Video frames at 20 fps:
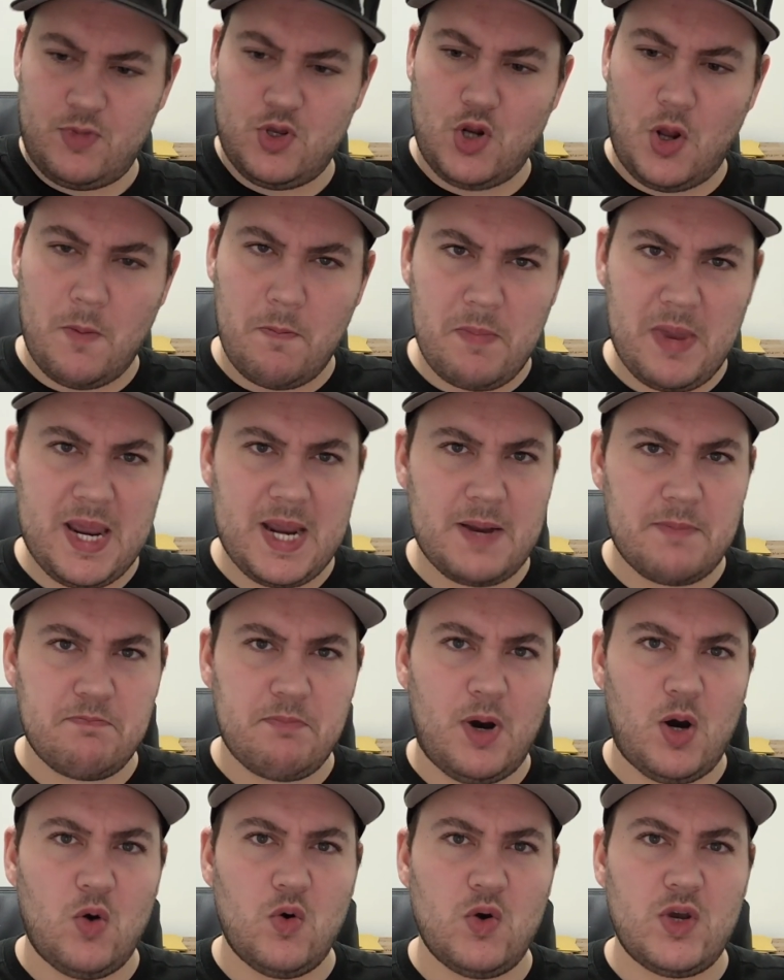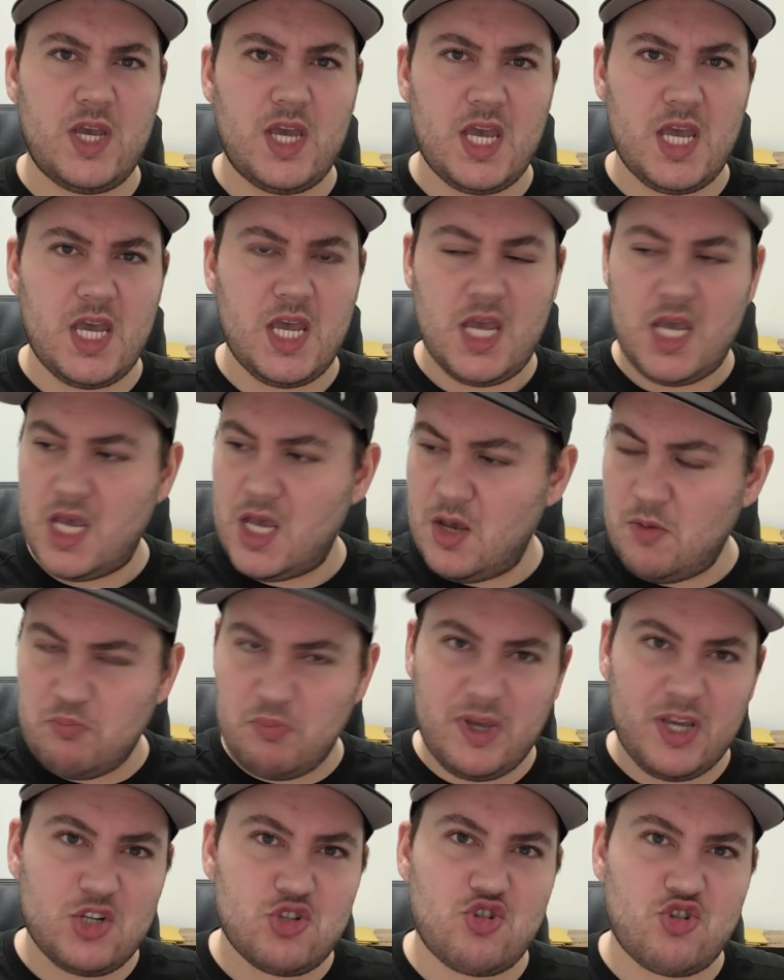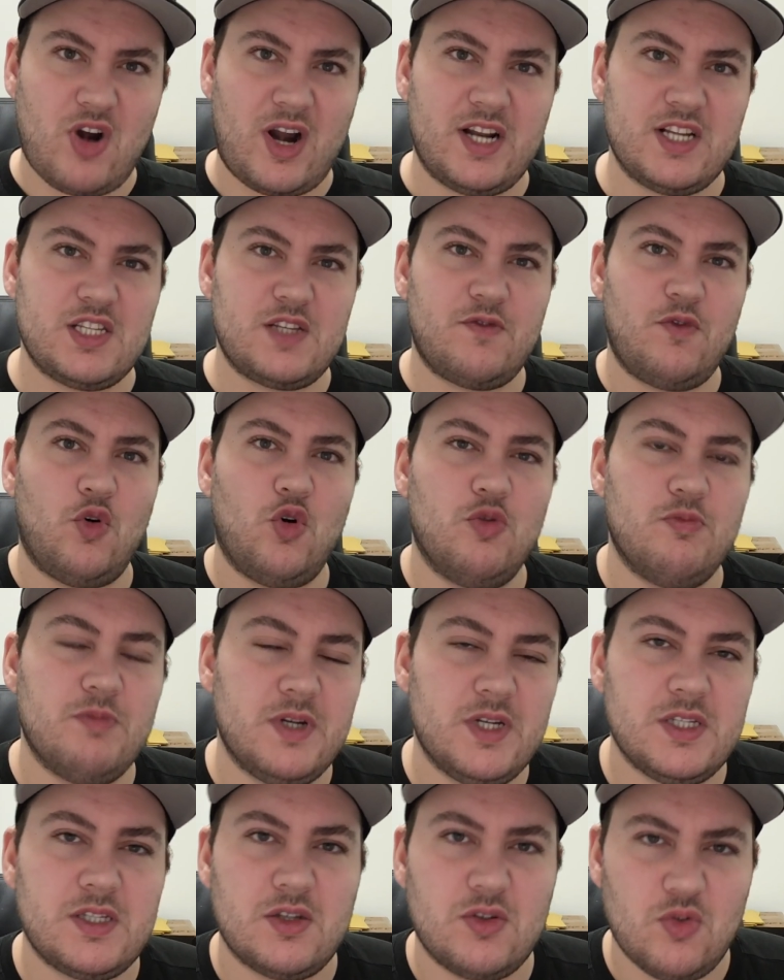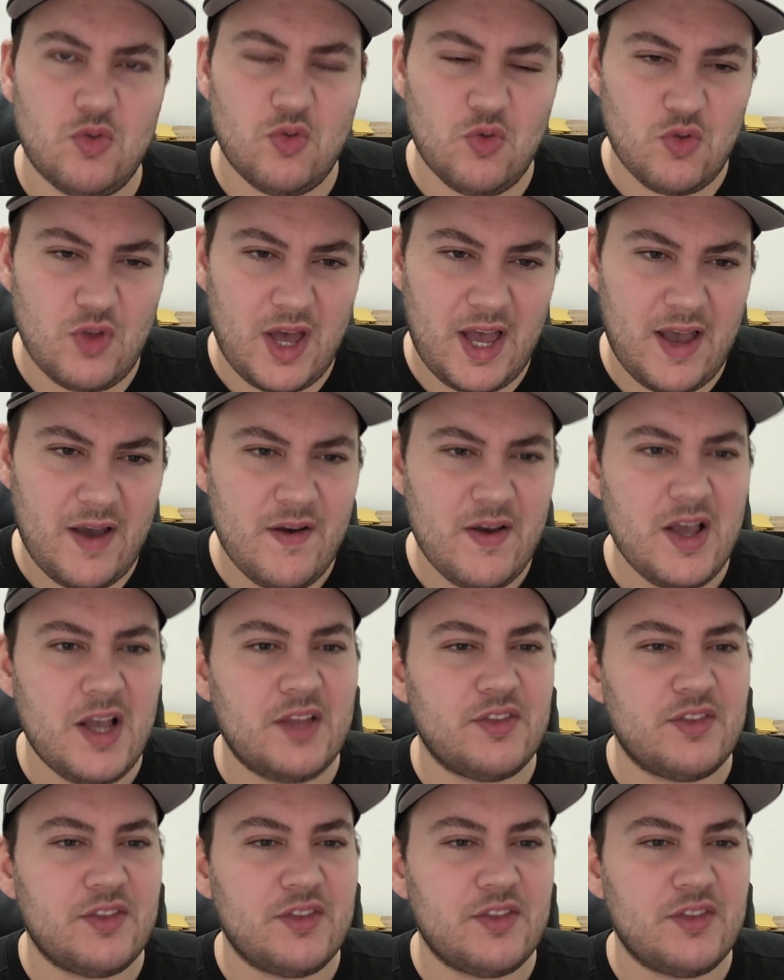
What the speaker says: big, bulky, big transformers and all that.